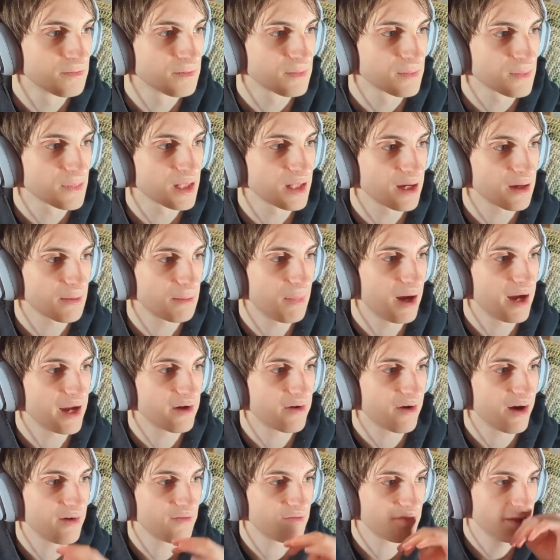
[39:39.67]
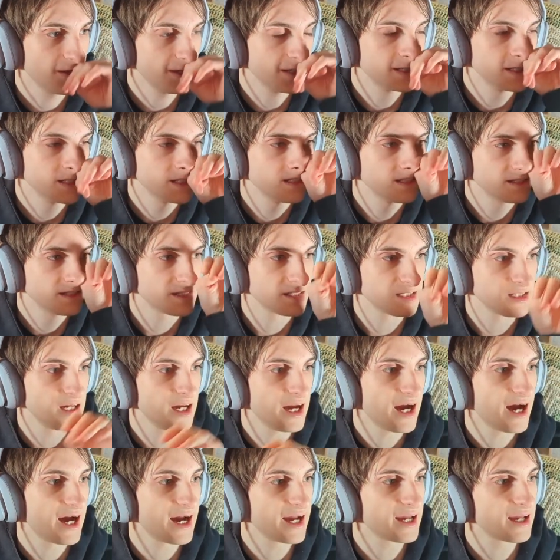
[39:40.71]
Like Minecraft Legends?
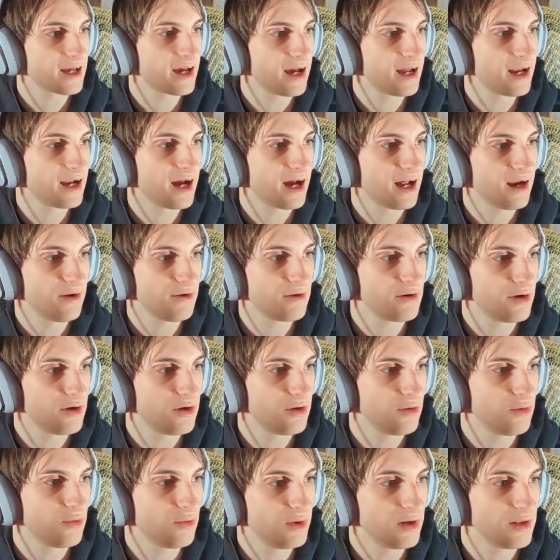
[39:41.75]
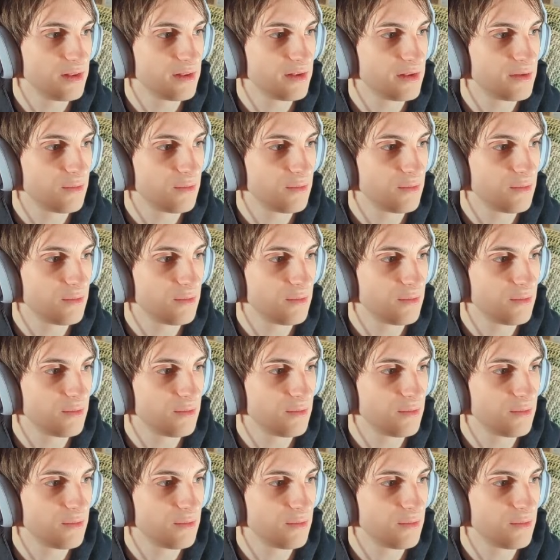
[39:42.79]
Yeah, I don't know